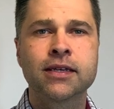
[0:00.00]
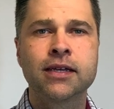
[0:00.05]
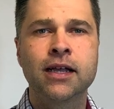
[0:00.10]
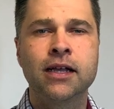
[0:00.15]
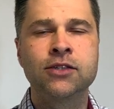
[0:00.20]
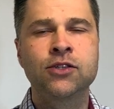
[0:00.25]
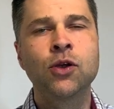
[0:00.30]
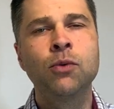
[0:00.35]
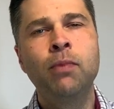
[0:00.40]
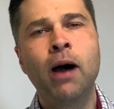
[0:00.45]

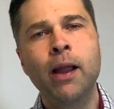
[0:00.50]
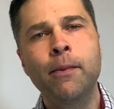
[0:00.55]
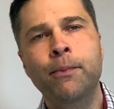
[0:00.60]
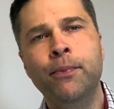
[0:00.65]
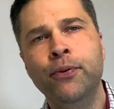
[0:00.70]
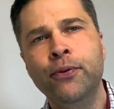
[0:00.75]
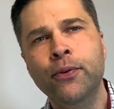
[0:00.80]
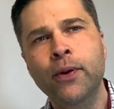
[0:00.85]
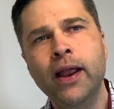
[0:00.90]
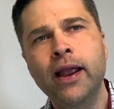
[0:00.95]
And so my
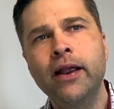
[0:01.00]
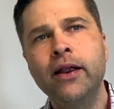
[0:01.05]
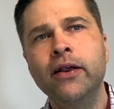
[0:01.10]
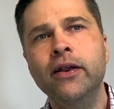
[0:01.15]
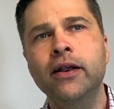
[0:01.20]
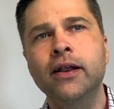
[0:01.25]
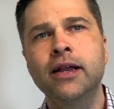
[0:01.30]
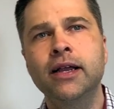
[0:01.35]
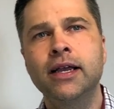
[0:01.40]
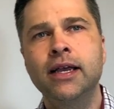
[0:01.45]

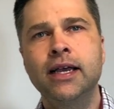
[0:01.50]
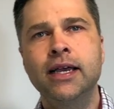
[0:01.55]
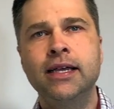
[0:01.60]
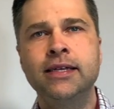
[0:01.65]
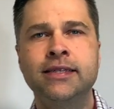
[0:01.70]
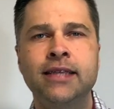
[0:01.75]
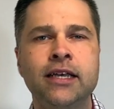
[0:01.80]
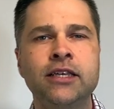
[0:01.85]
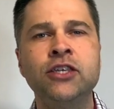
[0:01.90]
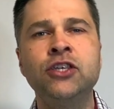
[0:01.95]
prayer
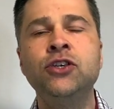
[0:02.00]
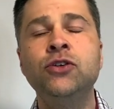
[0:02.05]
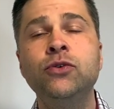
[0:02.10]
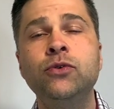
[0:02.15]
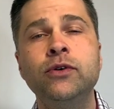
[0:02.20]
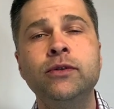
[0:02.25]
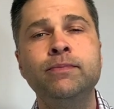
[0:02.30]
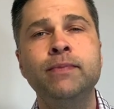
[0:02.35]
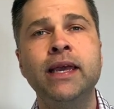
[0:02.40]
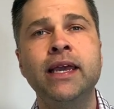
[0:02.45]
is that you
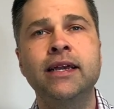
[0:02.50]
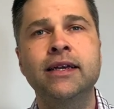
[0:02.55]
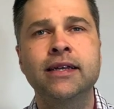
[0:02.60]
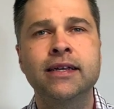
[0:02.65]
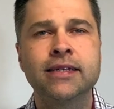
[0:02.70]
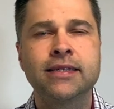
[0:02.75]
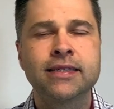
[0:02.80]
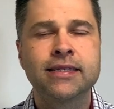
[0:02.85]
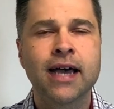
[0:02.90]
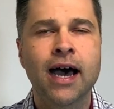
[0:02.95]
would make
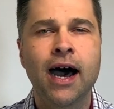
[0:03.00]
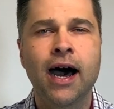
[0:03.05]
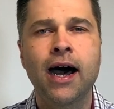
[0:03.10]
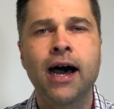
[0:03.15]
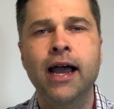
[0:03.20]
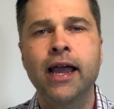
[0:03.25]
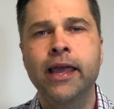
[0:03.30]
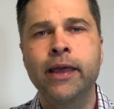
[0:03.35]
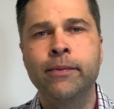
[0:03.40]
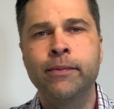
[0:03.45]

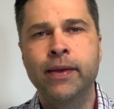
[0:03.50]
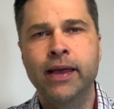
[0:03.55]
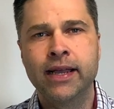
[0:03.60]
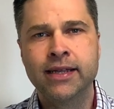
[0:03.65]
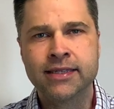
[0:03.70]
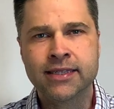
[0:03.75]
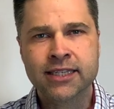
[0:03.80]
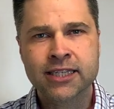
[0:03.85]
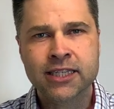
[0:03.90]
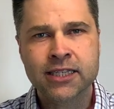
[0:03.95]
time
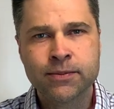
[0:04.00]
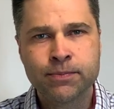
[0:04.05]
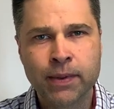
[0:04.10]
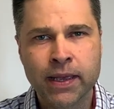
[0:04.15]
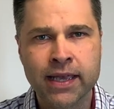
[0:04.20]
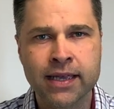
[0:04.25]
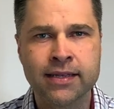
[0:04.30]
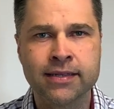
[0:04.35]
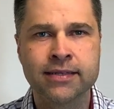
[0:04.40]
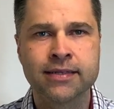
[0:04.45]
and
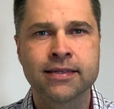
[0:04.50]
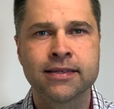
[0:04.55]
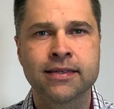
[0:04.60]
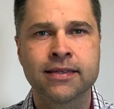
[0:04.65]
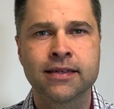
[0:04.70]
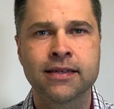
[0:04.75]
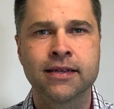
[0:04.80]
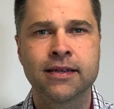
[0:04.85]
space